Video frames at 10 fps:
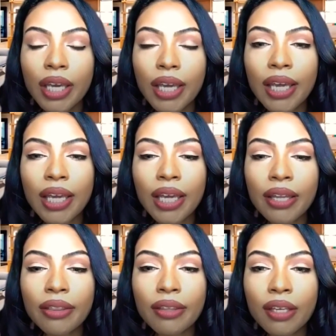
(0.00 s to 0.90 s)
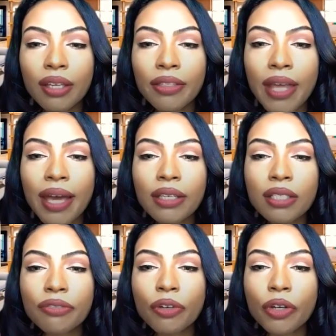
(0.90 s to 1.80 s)
And that
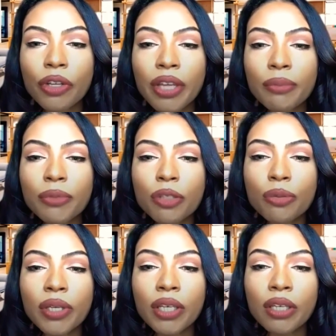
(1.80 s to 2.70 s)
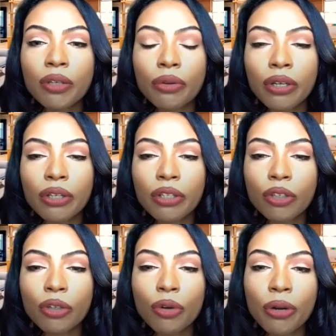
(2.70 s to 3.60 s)
is for them to be
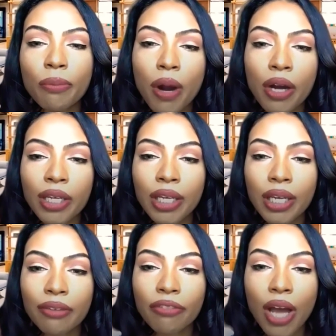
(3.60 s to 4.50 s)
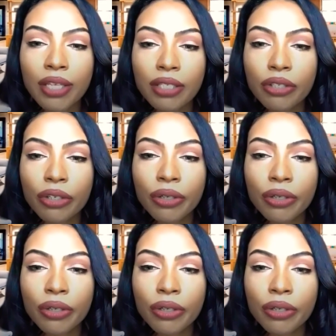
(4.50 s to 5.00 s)
your marketing advisor.